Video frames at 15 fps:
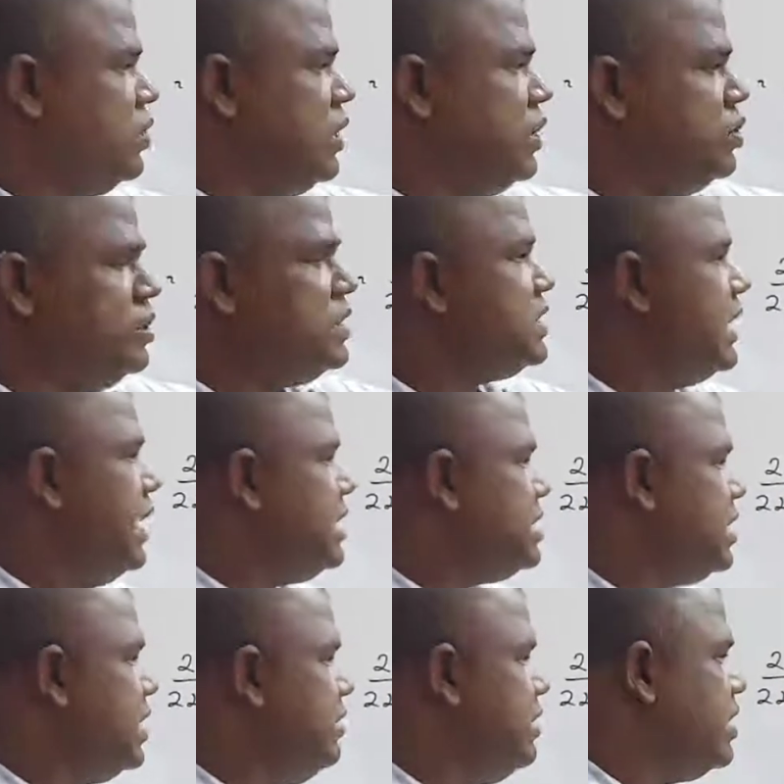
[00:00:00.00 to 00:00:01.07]
into this
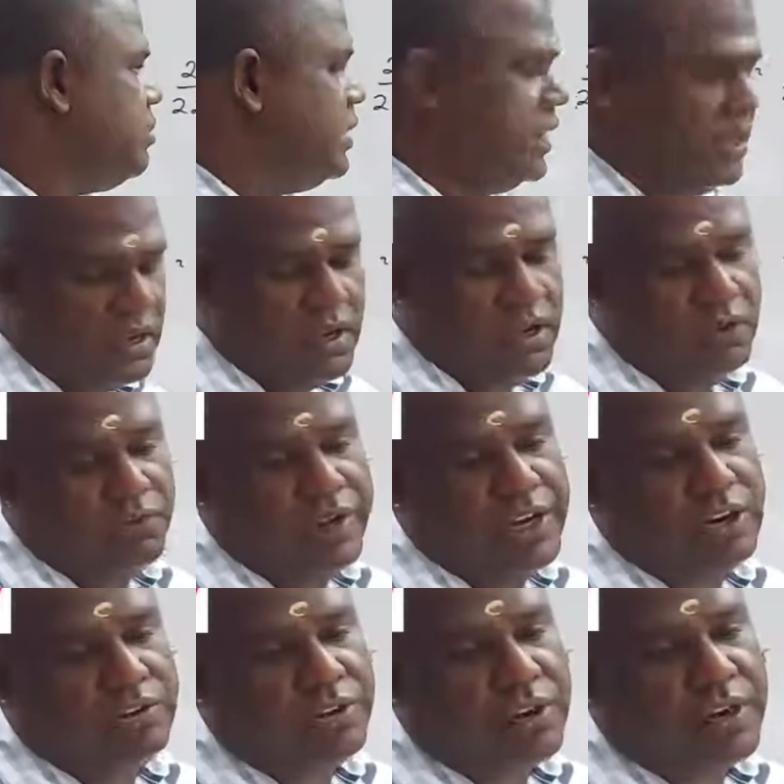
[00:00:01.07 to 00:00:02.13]
answer divided by
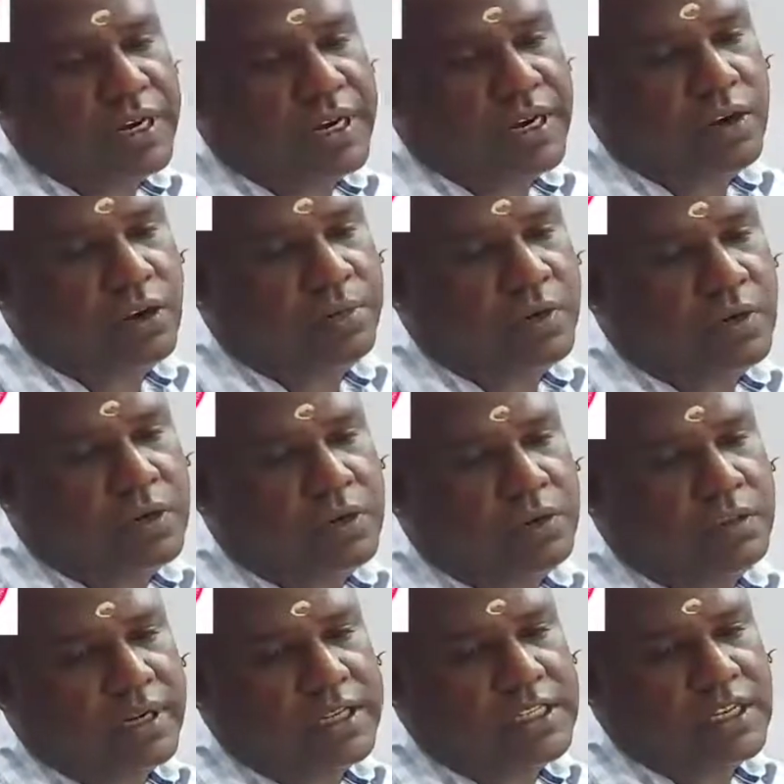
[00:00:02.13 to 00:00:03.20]
weight of organic compound
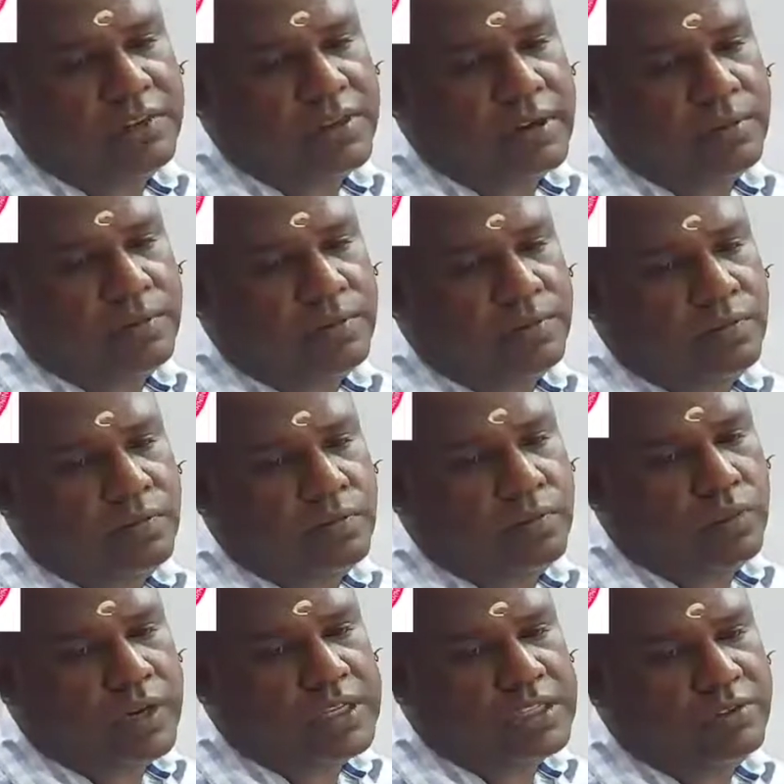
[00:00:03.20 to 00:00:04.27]
that is given.
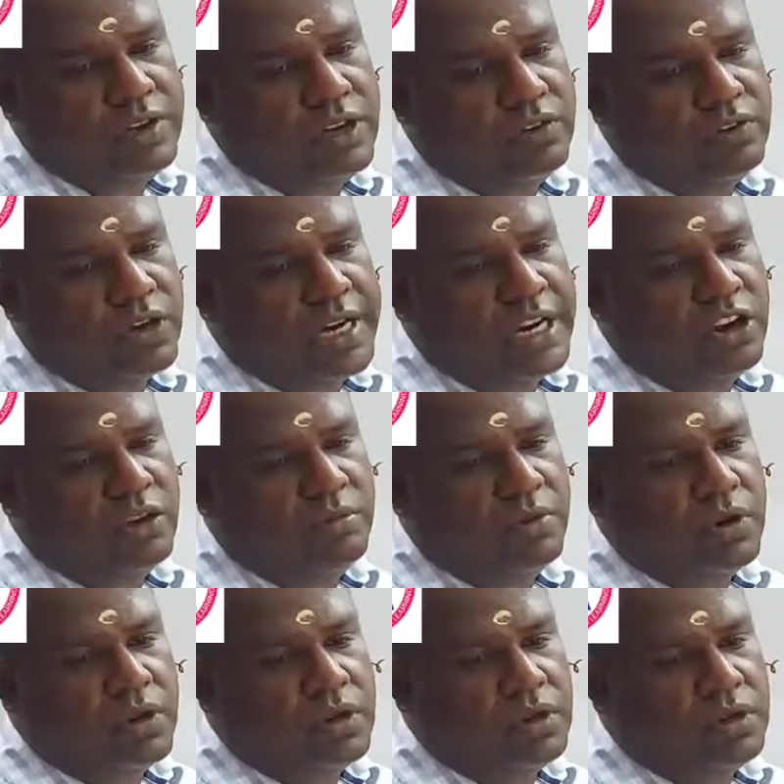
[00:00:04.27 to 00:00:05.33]
What is the weight of organic compound?